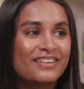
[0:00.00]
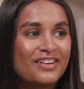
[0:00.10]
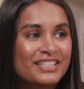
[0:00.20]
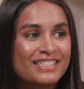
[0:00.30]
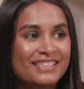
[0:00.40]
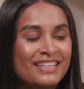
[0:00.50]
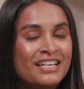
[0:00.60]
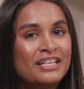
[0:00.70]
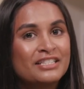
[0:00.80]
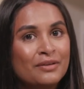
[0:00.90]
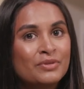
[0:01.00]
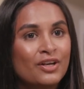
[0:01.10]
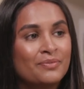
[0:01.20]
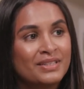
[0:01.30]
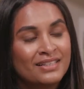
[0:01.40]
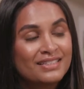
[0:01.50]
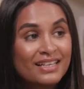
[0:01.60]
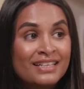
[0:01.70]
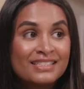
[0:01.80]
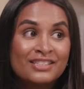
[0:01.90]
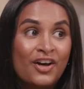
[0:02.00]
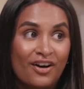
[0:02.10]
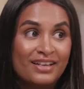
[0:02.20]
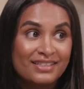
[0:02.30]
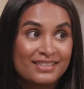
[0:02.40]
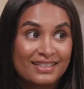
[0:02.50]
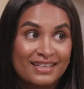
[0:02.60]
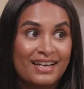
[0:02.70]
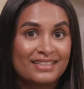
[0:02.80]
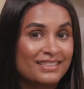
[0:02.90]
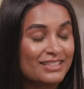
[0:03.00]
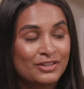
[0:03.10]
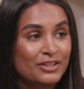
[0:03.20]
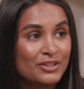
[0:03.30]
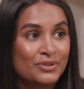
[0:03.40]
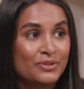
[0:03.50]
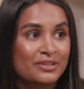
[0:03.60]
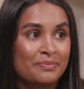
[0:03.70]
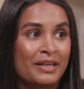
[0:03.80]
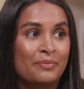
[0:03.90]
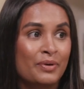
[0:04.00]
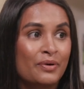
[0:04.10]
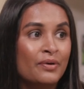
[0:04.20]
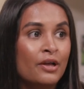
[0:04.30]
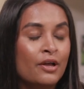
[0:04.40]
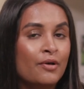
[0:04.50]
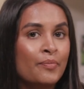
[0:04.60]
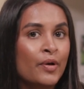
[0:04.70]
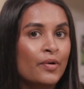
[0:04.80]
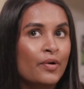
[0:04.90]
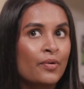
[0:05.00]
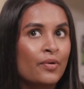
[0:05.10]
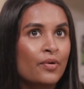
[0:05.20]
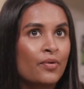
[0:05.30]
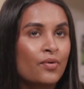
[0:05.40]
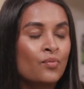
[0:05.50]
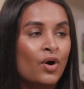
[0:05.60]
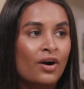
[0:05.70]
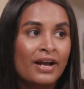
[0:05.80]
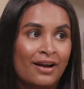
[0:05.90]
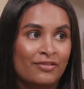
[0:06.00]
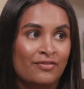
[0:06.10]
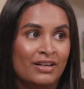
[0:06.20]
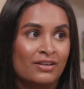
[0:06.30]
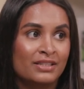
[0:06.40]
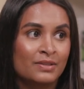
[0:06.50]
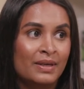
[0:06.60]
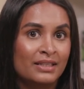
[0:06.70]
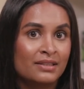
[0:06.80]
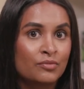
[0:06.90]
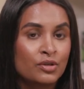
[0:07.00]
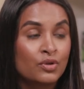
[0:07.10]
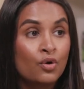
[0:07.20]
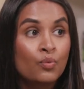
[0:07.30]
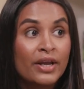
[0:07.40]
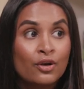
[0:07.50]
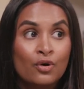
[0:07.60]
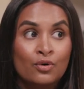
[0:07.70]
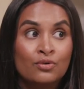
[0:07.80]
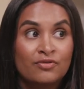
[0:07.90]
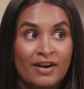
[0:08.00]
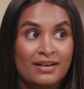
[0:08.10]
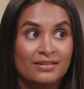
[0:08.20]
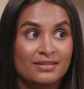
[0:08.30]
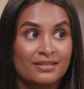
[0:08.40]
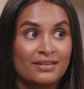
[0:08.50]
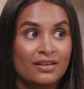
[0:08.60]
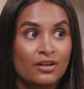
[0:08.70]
And I just sometimes, and it's nice to connect and it's nice to talk to people. But what I have to realise as well is sometimes we're not all friends.